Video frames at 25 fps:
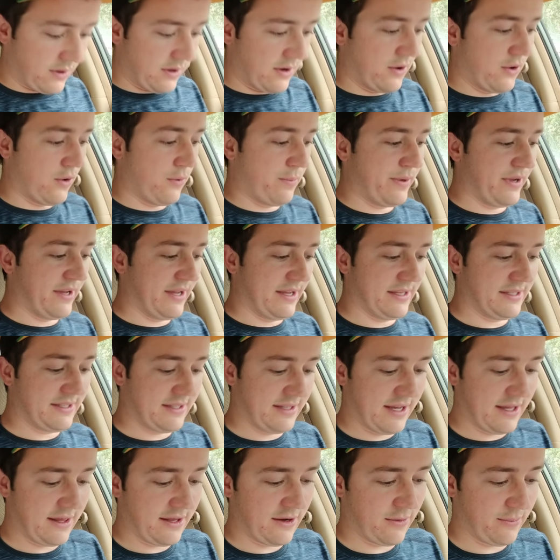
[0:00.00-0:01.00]
the hope is
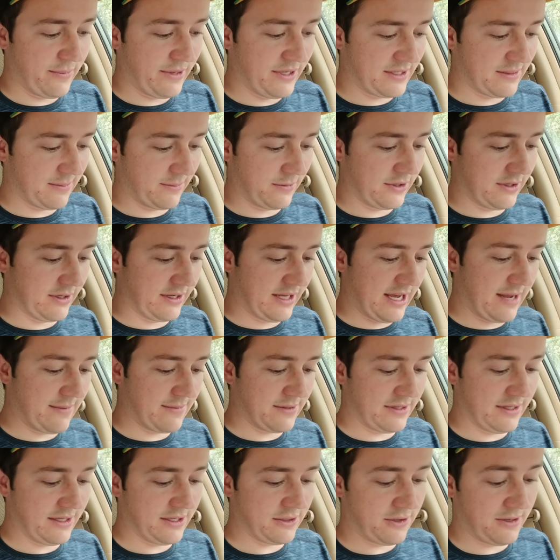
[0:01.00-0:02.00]
that there'd be some good
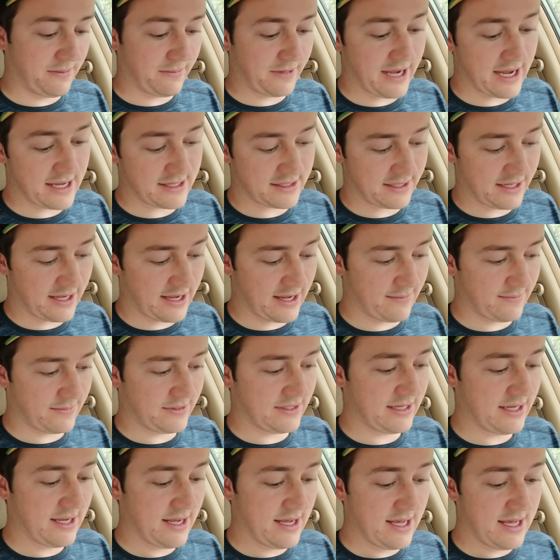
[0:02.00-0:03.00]
games in these Dreamcast
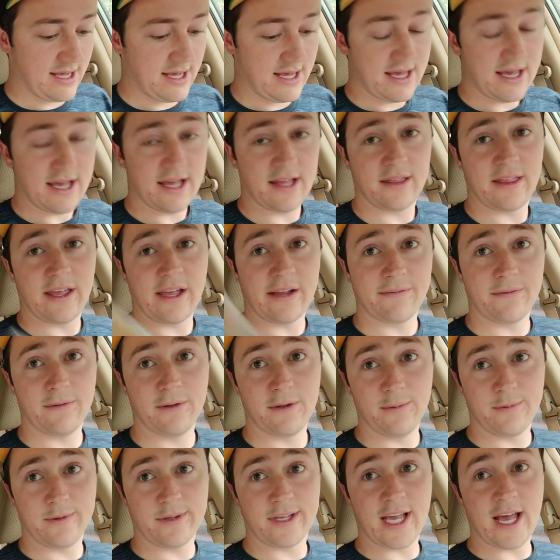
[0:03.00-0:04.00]
games. And
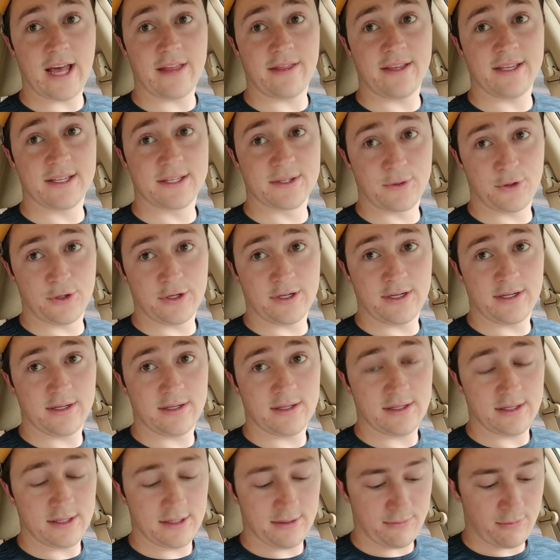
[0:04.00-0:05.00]
thankfully we got this one.
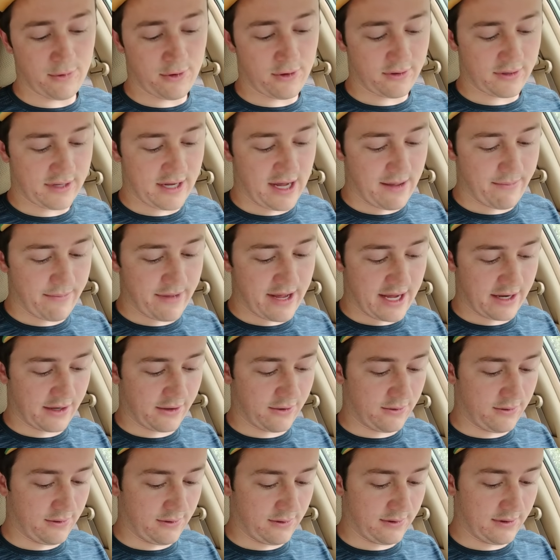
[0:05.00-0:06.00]
Mortal Kombat
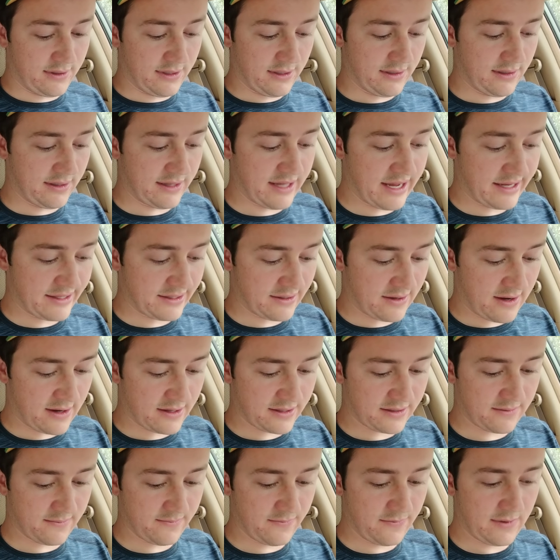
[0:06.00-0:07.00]
Gold, that's
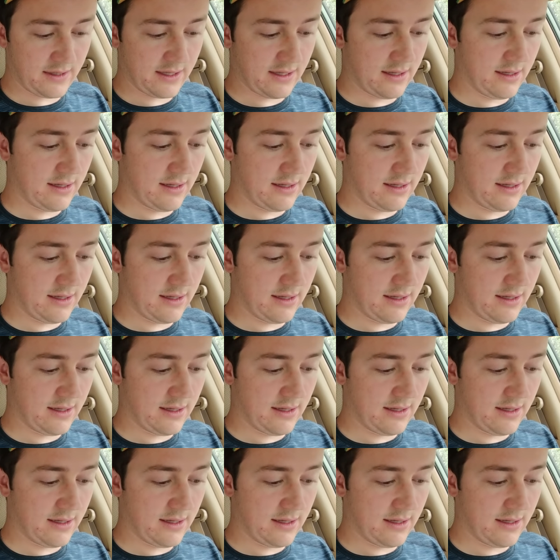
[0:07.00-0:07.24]
awesome.